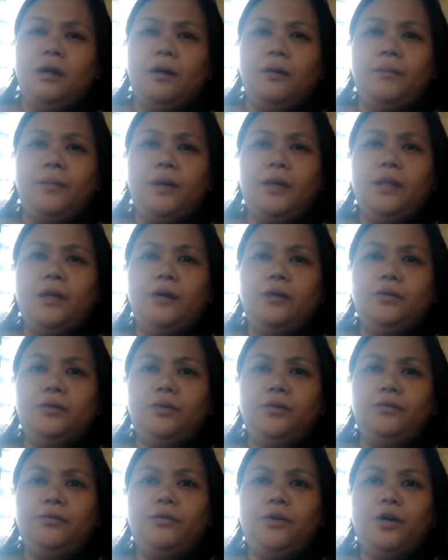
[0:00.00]
made out
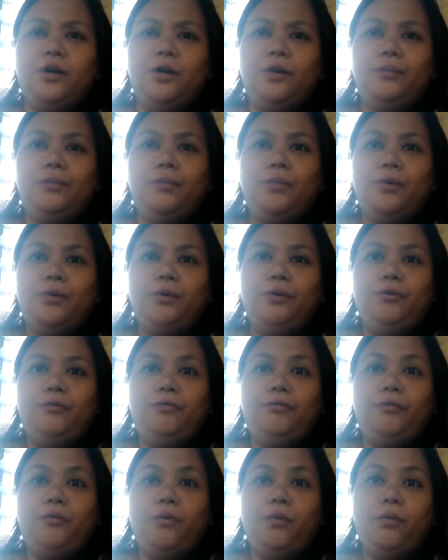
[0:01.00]
of cardboard
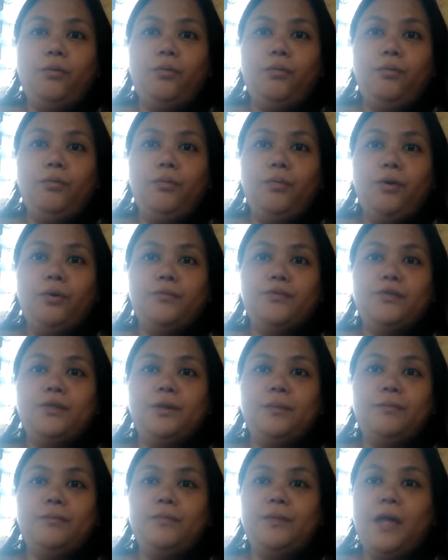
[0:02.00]
foam of
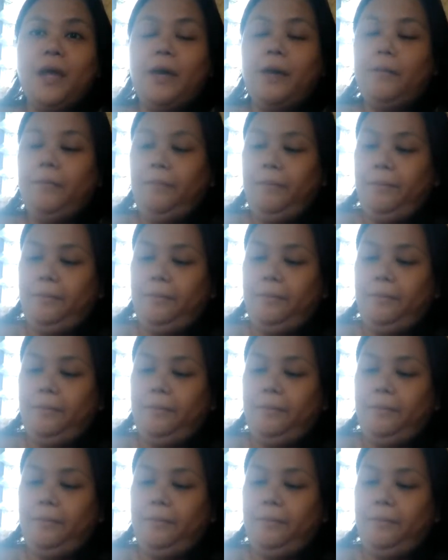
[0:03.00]
some type.